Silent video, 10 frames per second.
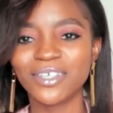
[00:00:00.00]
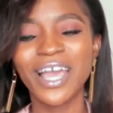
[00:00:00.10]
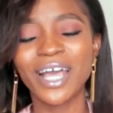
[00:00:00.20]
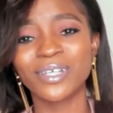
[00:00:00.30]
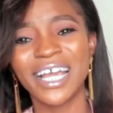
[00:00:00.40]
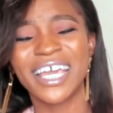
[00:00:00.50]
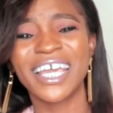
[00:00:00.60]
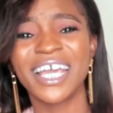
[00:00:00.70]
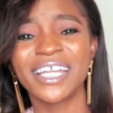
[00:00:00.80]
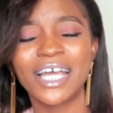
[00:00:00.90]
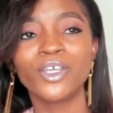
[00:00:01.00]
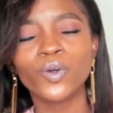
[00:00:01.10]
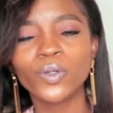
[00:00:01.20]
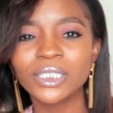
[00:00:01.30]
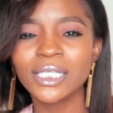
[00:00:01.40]
You guys were like, that you
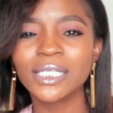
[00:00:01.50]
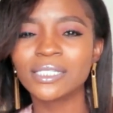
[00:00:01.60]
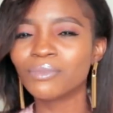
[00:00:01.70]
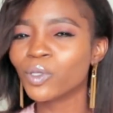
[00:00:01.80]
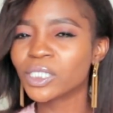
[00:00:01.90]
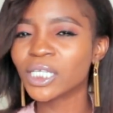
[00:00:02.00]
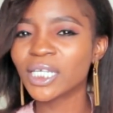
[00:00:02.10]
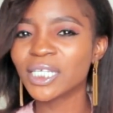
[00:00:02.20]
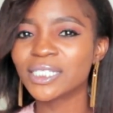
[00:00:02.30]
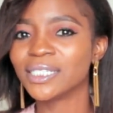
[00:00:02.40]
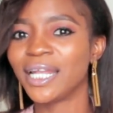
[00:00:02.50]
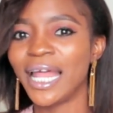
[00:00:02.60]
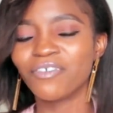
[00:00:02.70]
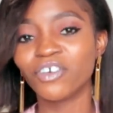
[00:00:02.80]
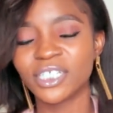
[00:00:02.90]
don't think his music is
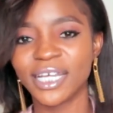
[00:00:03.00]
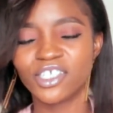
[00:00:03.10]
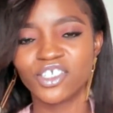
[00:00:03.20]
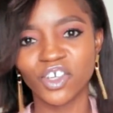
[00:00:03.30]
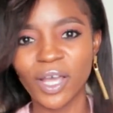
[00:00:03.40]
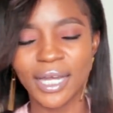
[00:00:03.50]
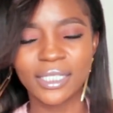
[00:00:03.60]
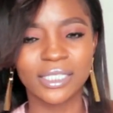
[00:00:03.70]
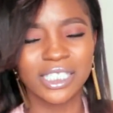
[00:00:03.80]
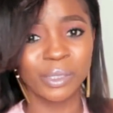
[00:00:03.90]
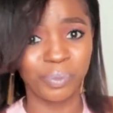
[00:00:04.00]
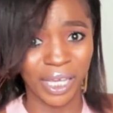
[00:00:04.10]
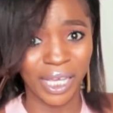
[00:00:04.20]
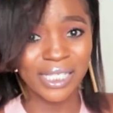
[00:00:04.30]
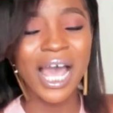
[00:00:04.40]
like for the Nigerian
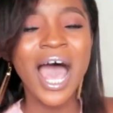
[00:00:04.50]
space.